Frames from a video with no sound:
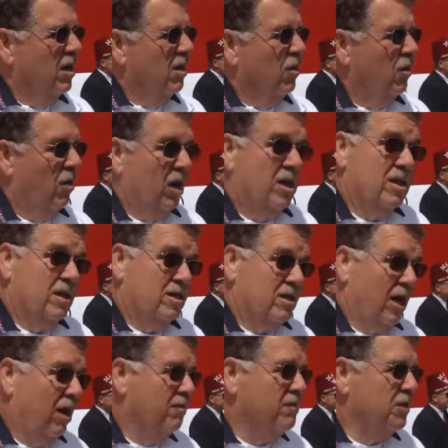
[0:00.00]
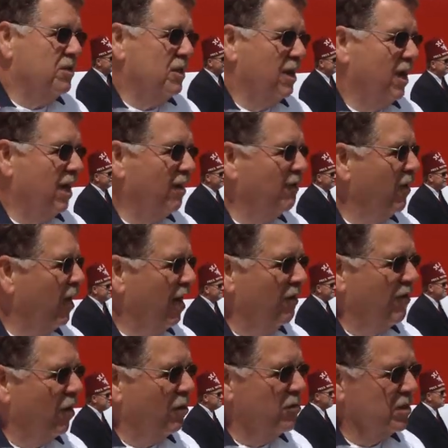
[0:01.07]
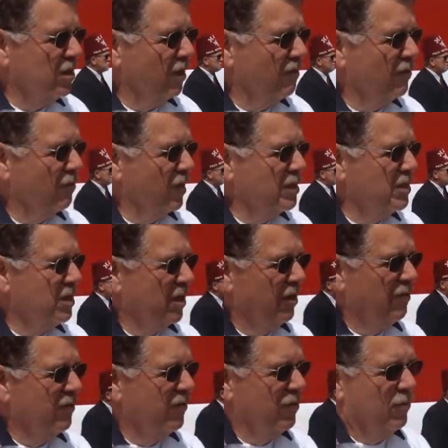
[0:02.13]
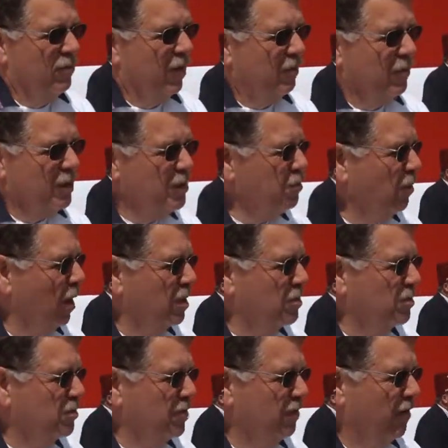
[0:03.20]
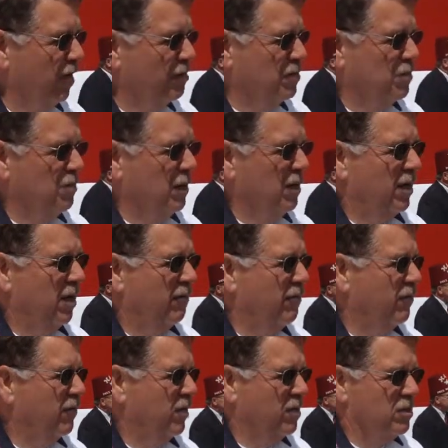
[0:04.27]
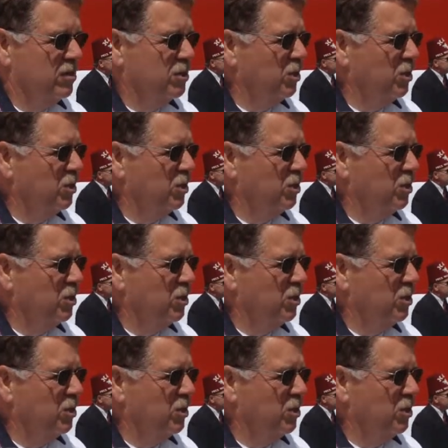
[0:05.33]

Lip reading: Oh, I think obviously I've always loved racing in Evansville. My best sponsors have always been in Evansville.